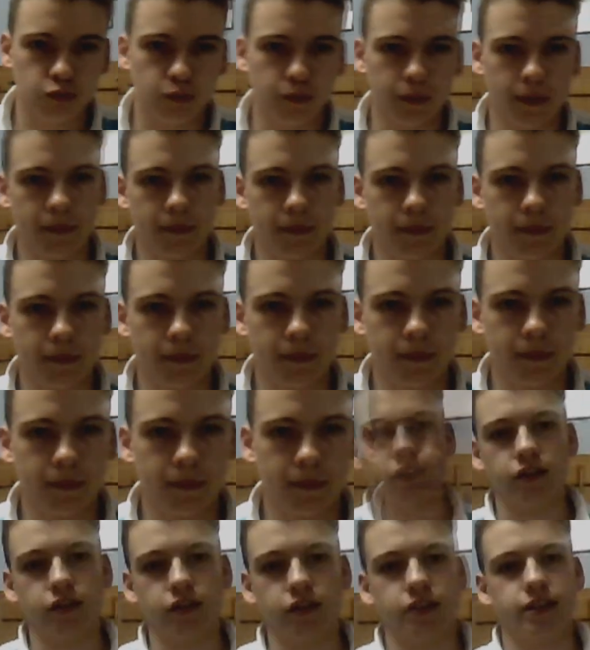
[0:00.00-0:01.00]
But before we
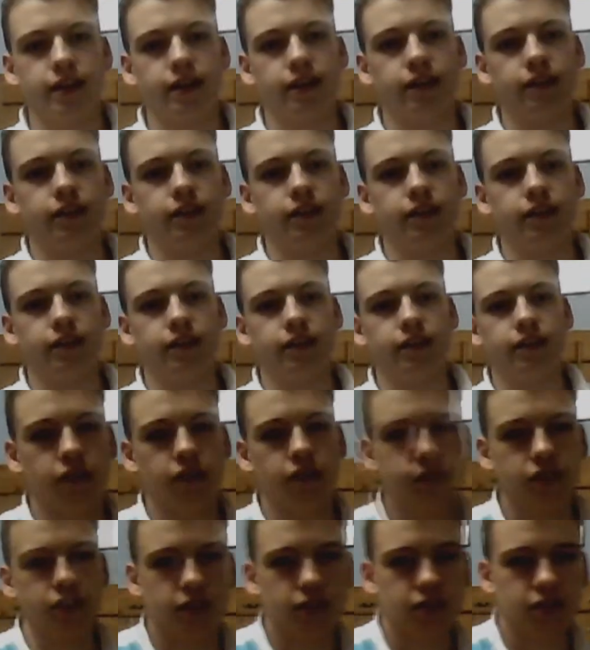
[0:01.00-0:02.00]
get on to that, let's get
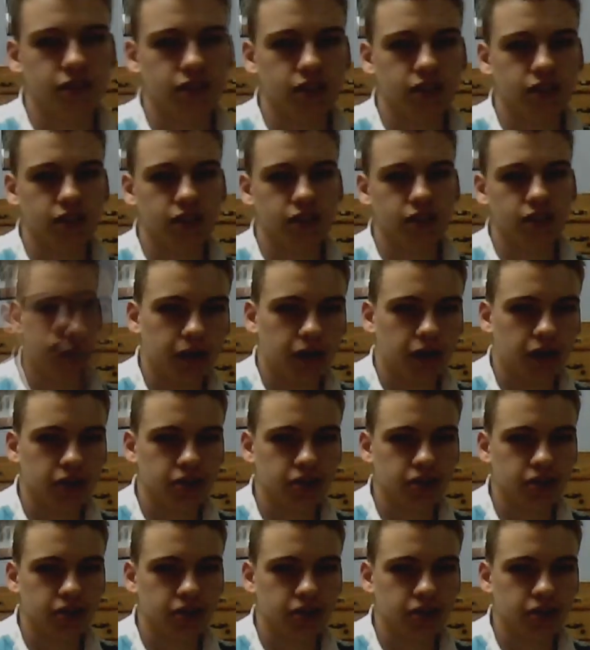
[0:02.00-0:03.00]
on to some
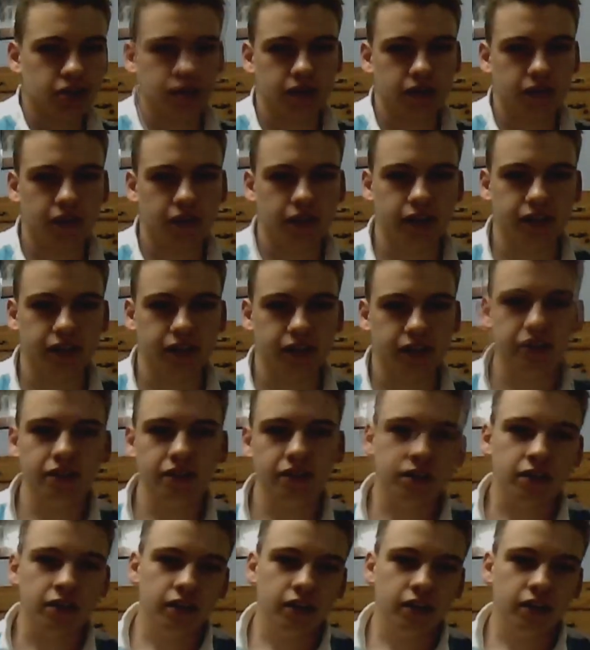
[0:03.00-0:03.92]
awesome stuff that I did.